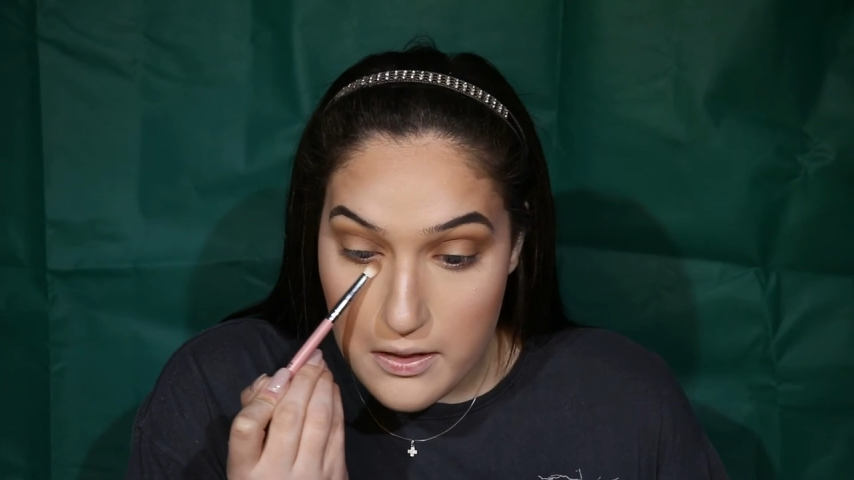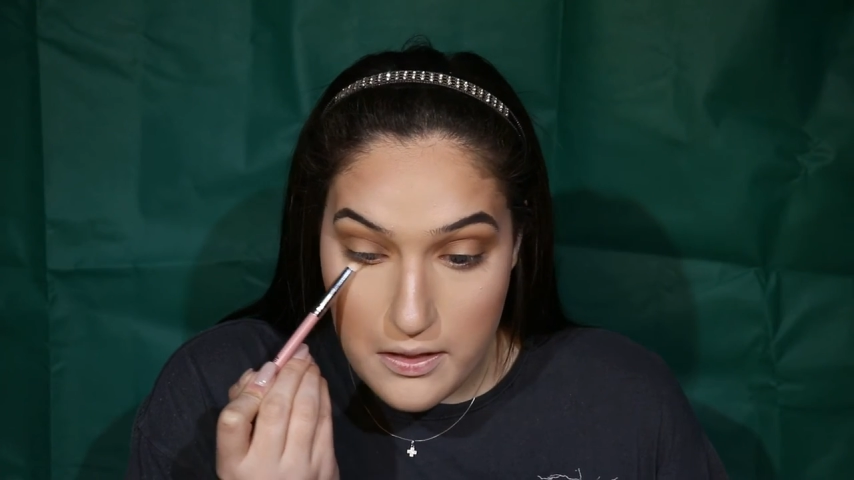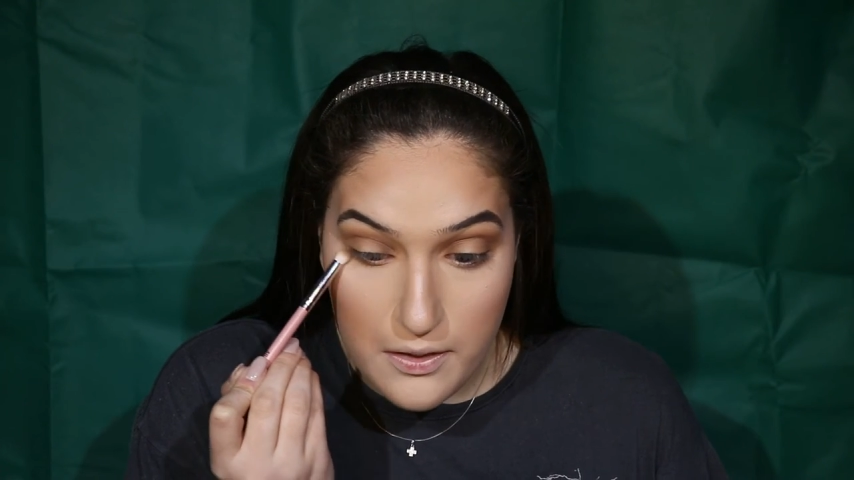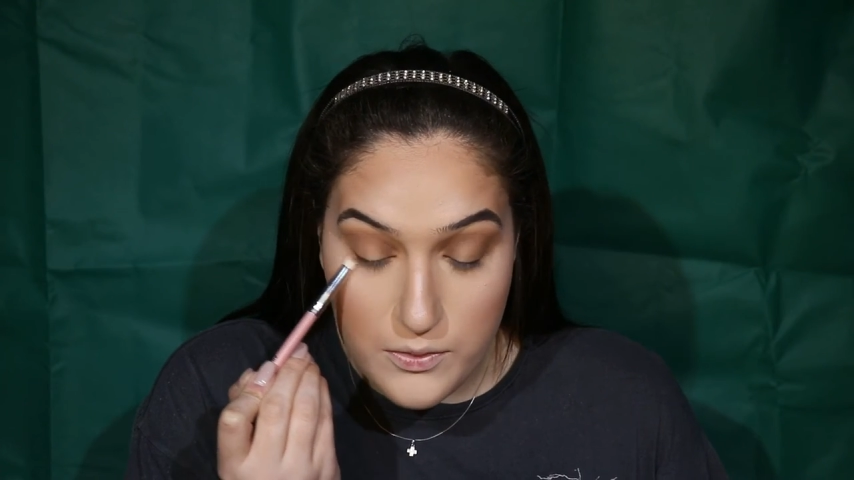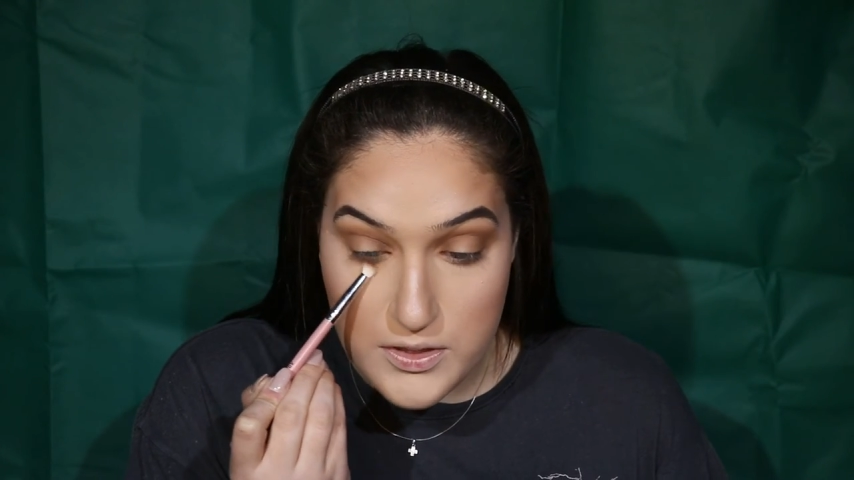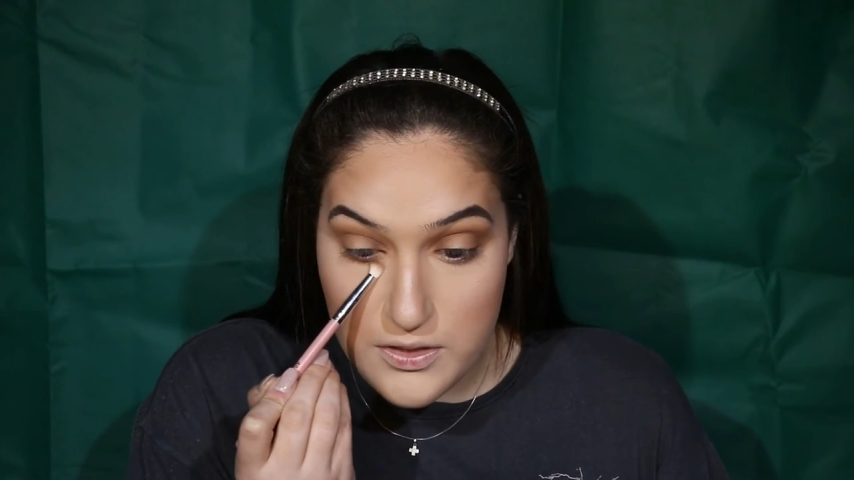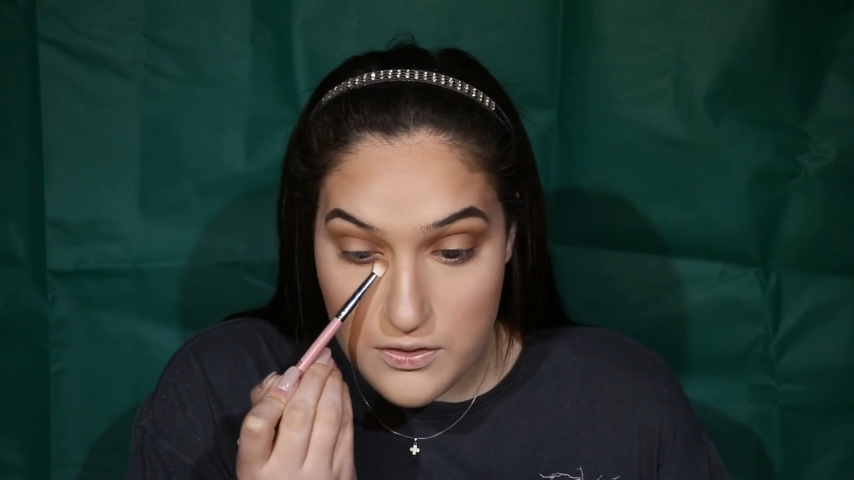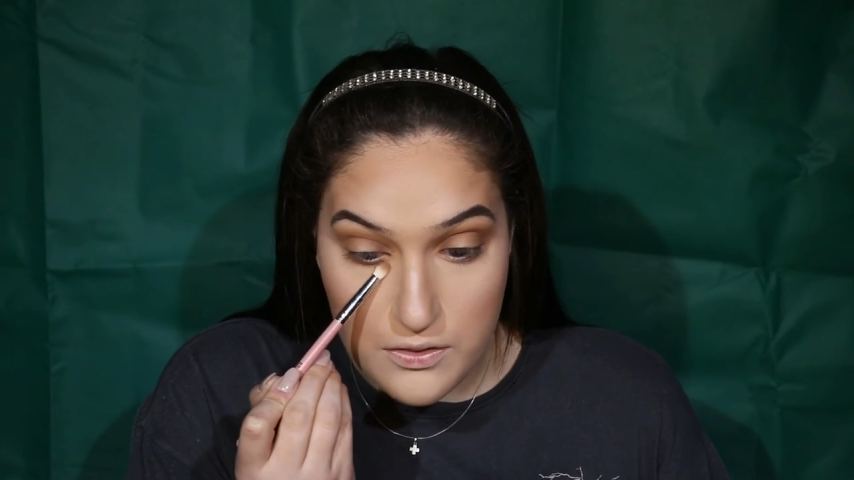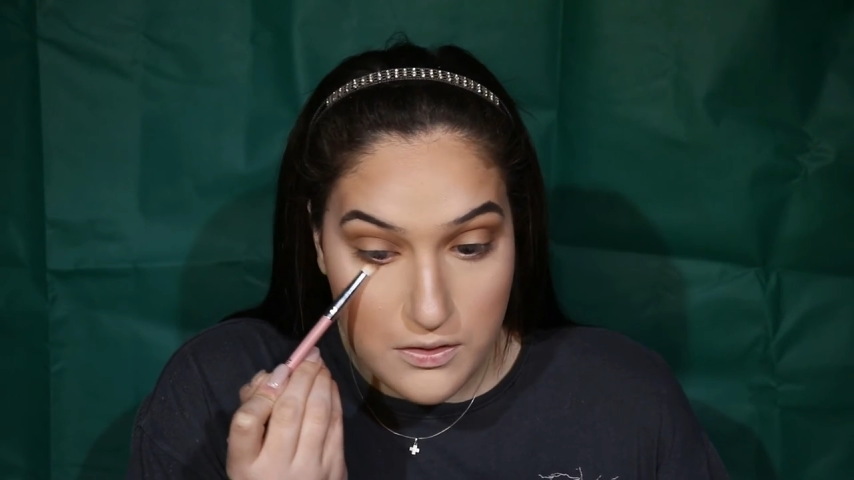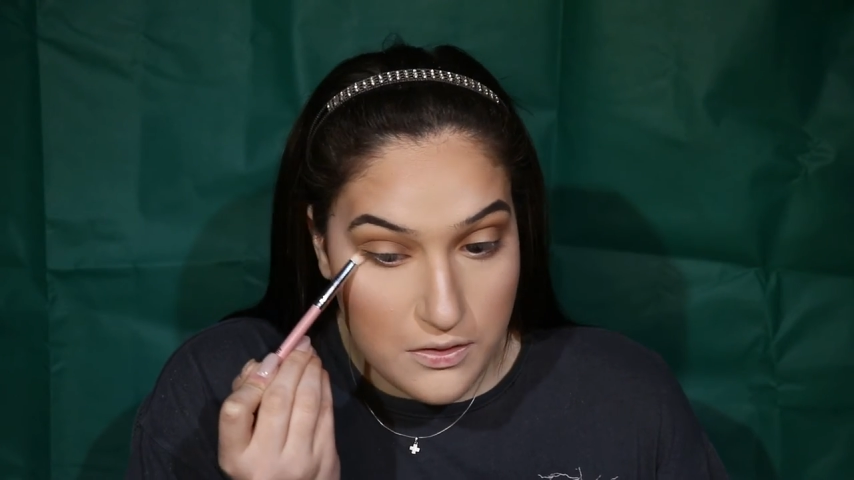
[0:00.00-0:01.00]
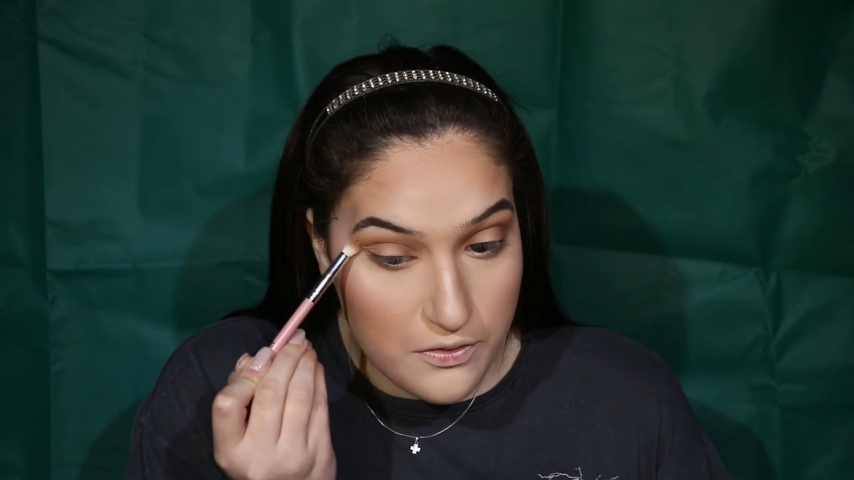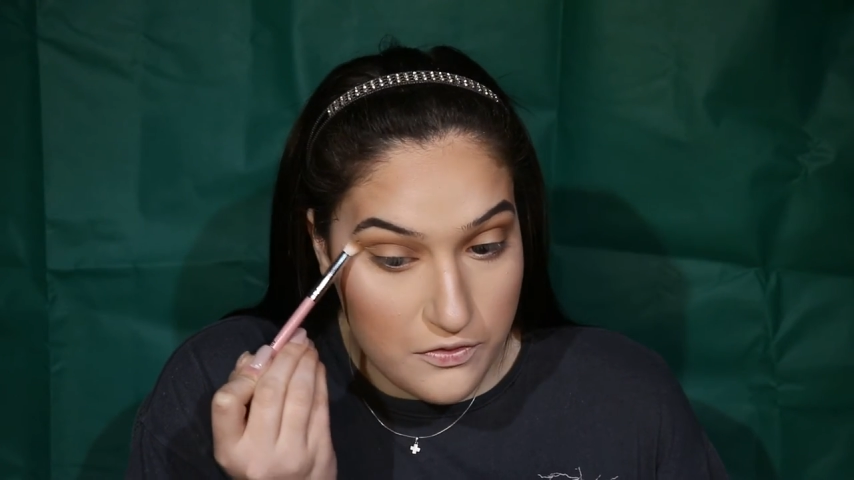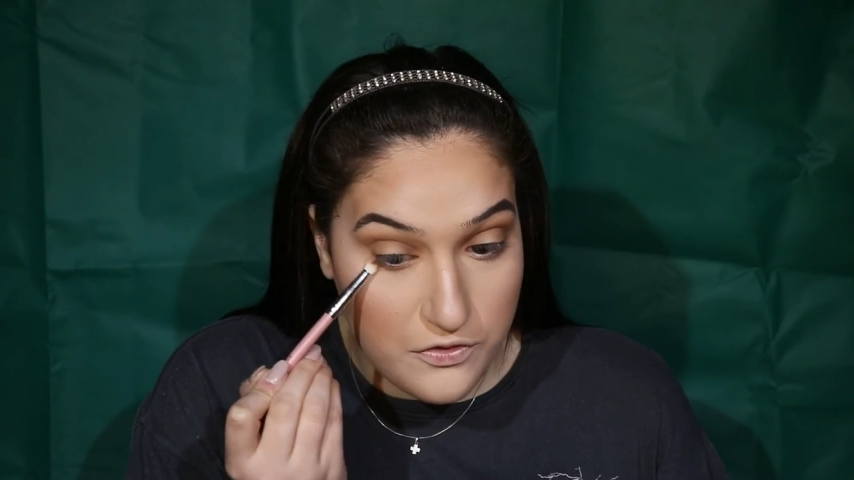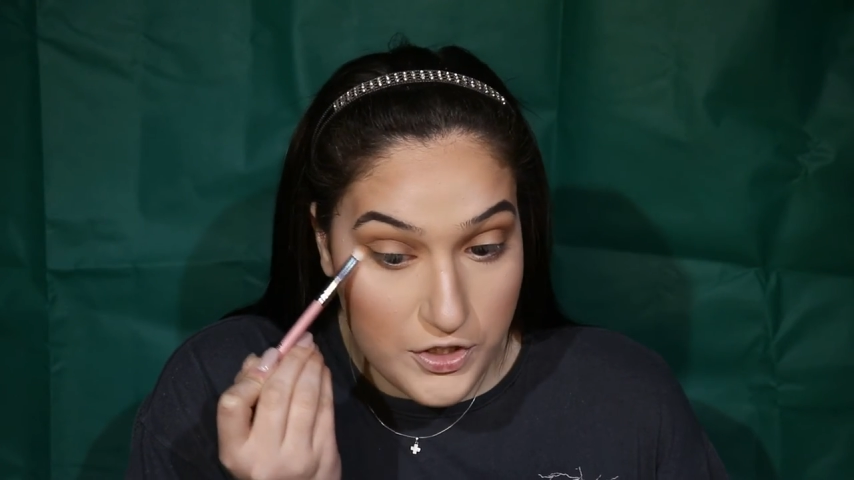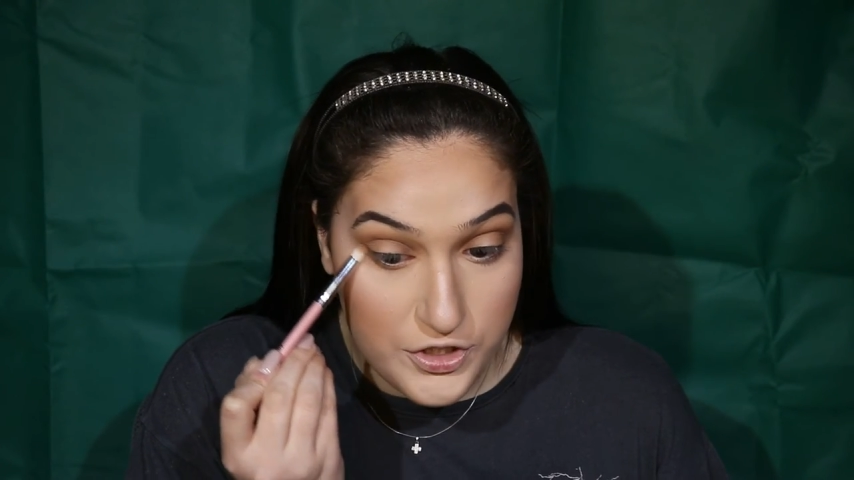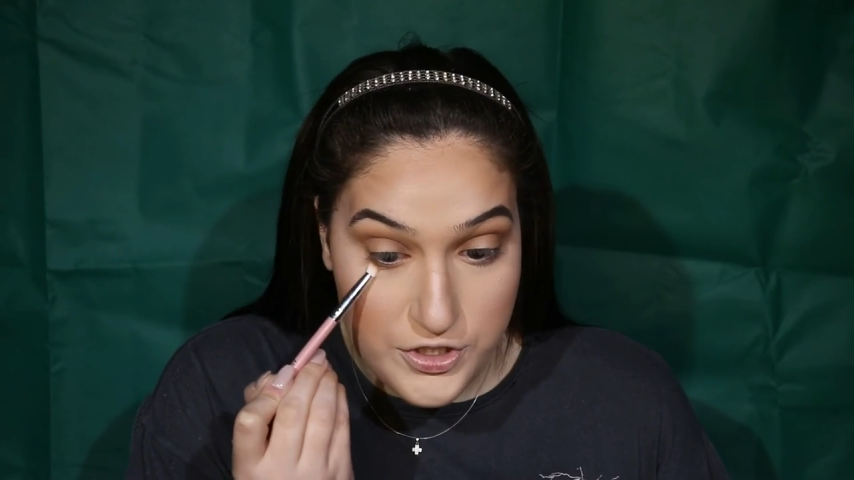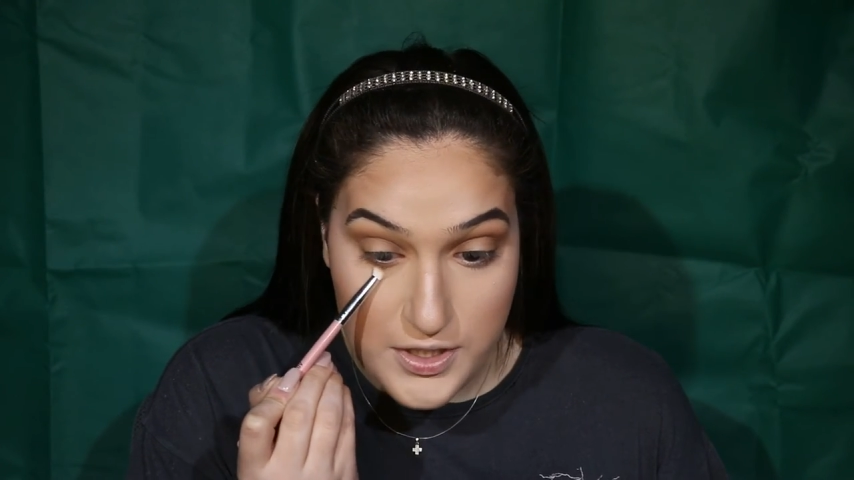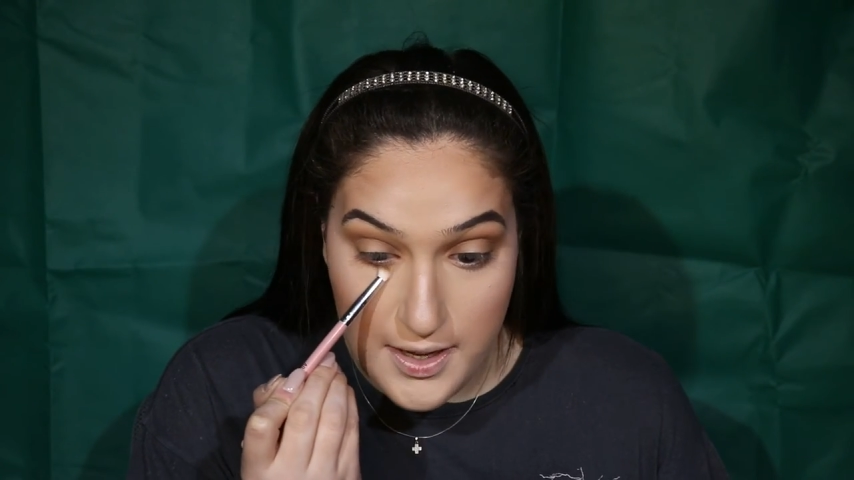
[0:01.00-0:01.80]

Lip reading: that was the first